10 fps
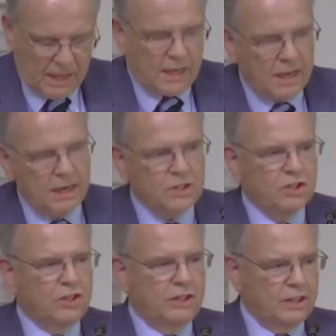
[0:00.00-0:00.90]

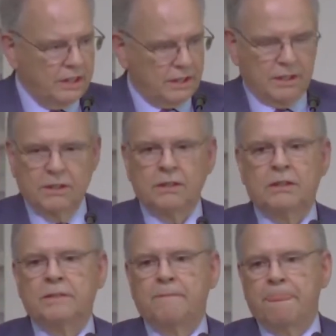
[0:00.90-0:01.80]
Each year,
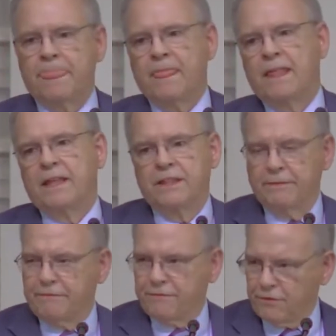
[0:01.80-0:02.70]
the
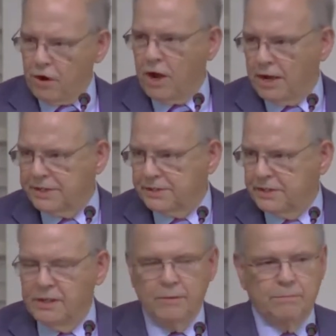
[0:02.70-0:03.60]
frost
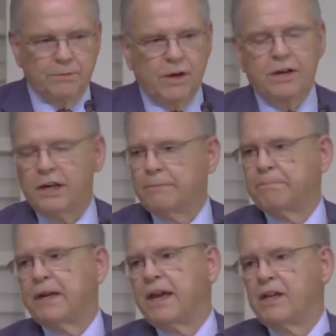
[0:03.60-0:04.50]
brought
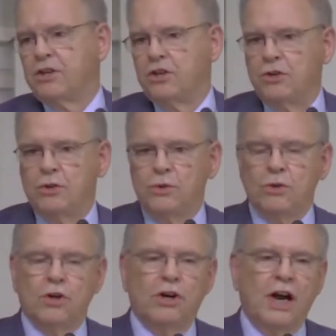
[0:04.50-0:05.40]
up a new
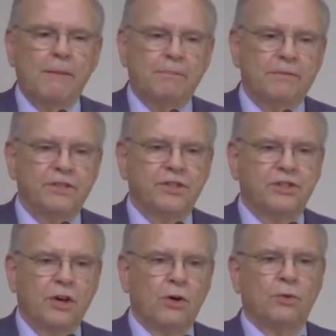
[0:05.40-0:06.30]
crop of
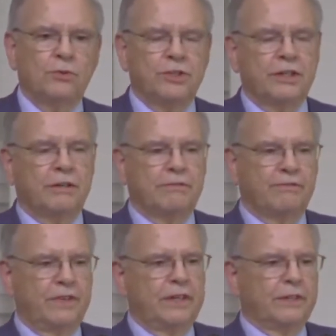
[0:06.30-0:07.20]
stones in a
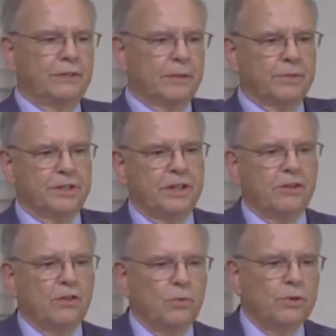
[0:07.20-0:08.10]
field that was
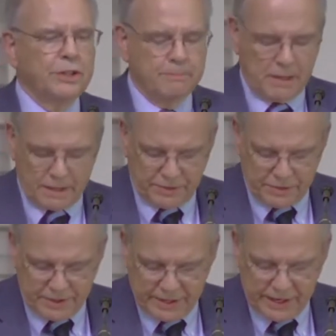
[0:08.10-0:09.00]
near the woods, about a
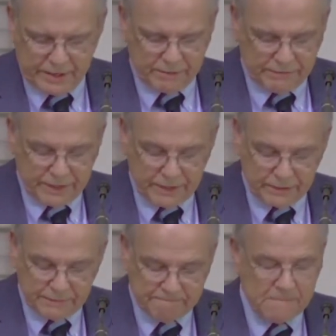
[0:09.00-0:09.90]
30-acre field.